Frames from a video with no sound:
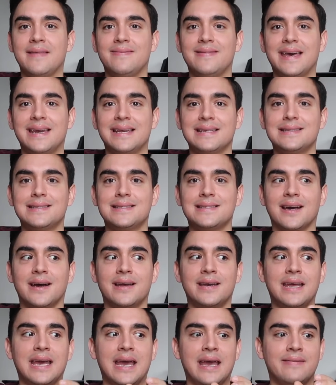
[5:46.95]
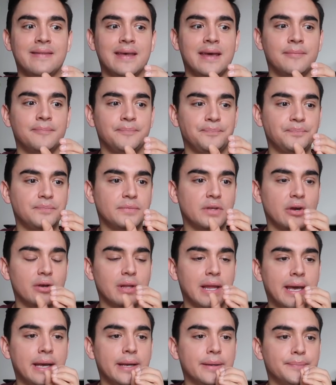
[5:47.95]
and then it's done. And then
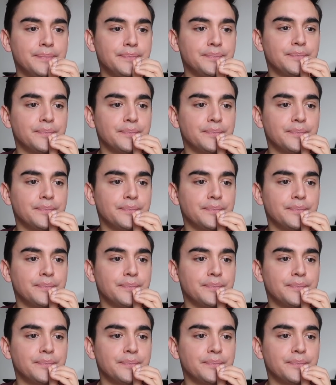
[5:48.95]
you're like,